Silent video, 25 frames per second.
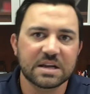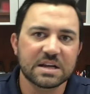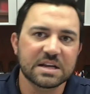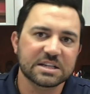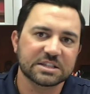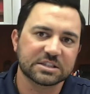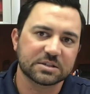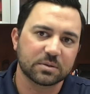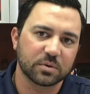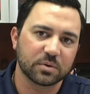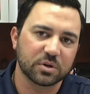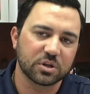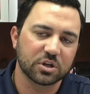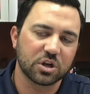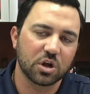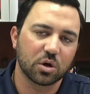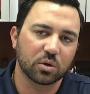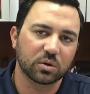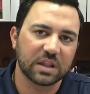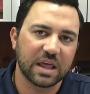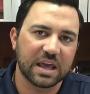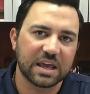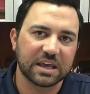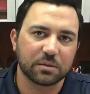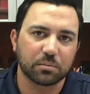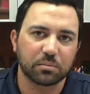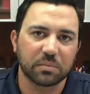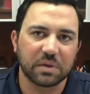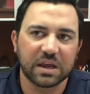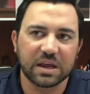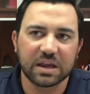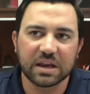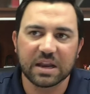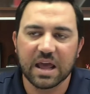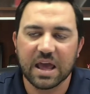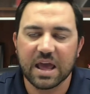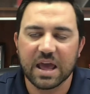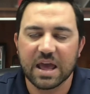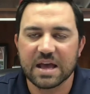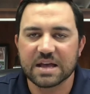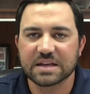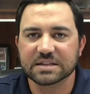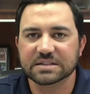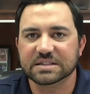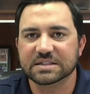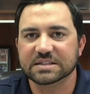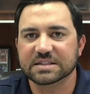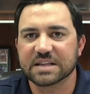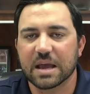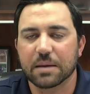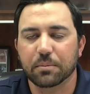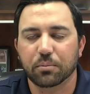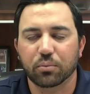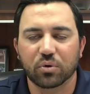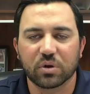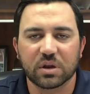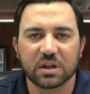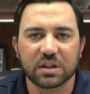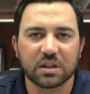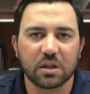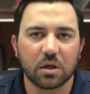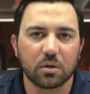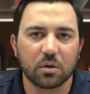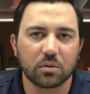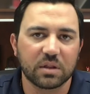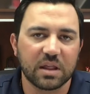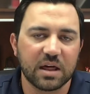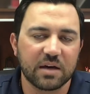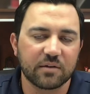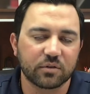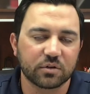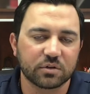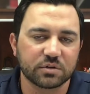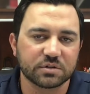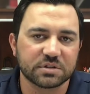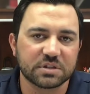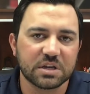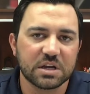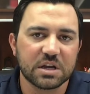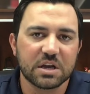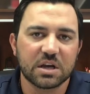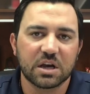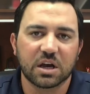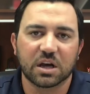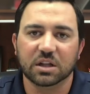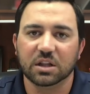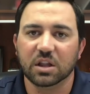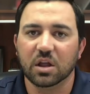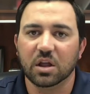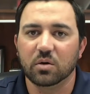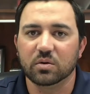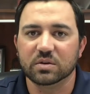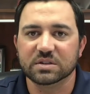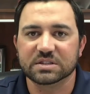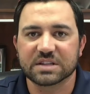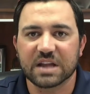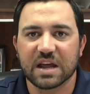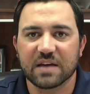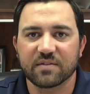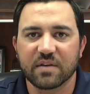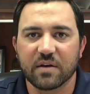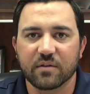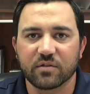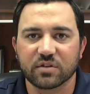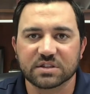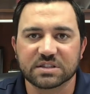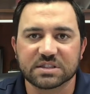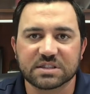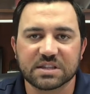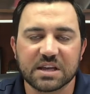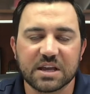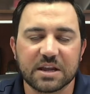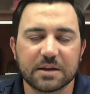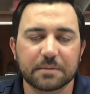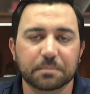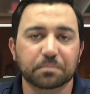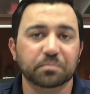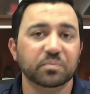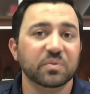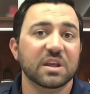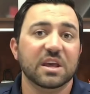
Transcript: Some of you know Lake Mead is at pretty low levels, the lowest I've ever seen.